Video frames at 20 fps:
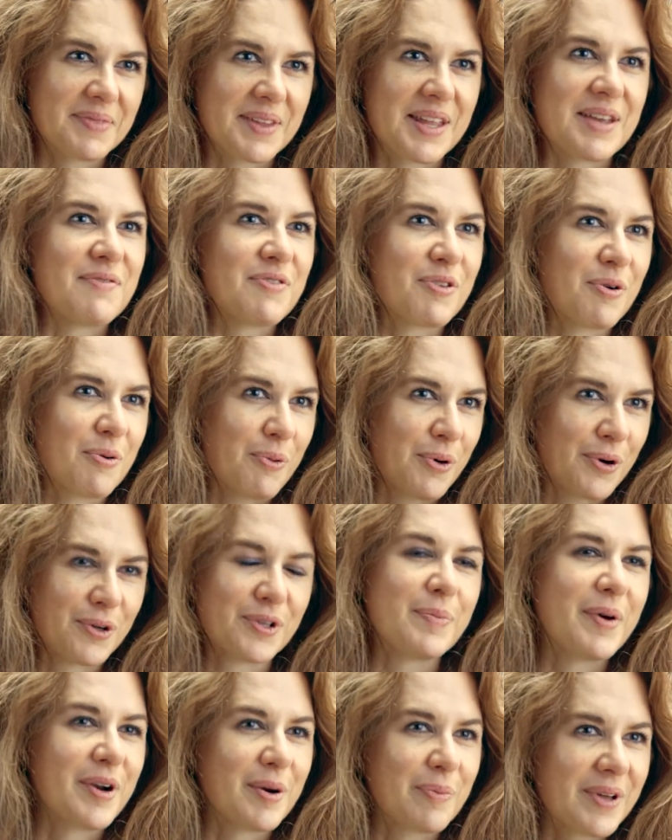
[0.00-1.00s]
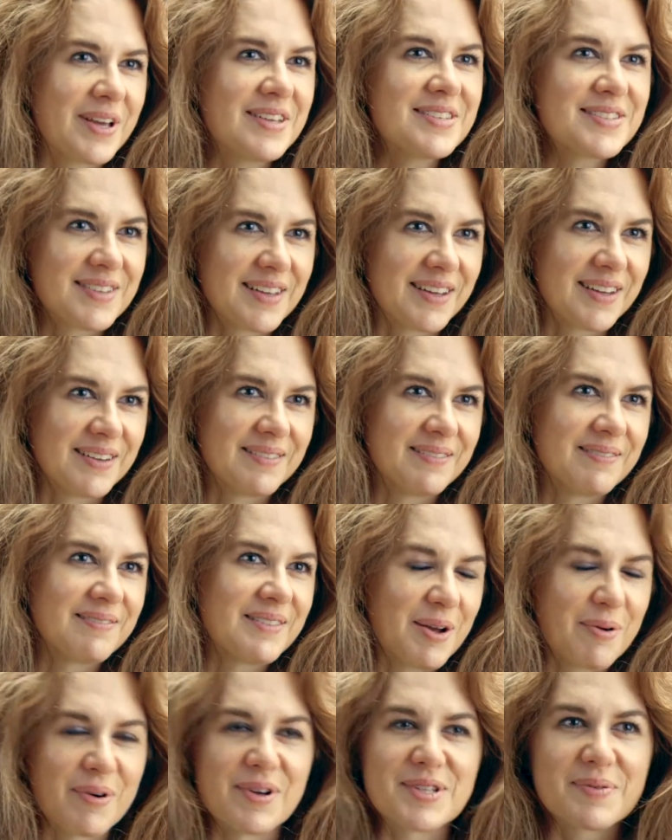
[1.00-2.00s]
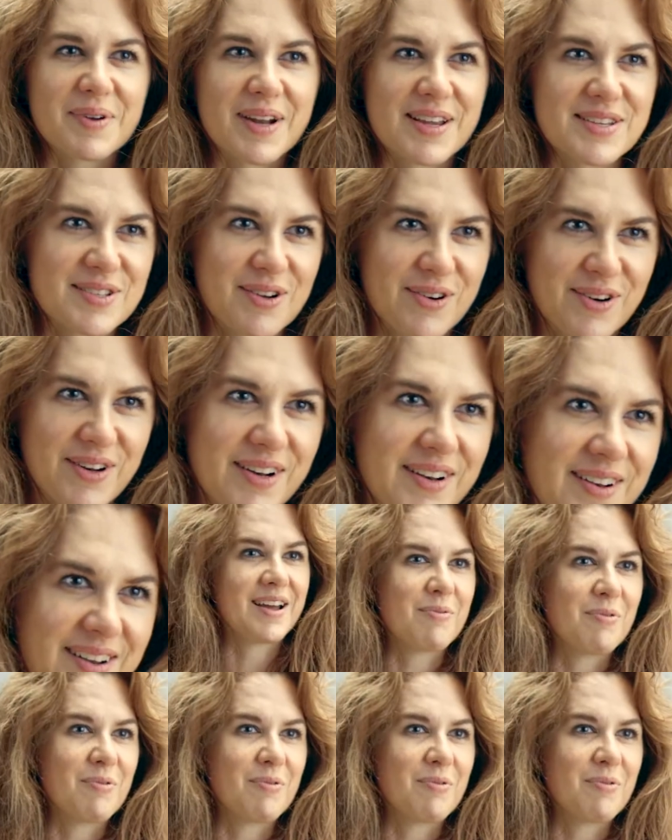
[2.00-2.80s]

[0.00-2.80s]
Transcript: leave the world a better place than it was when I started.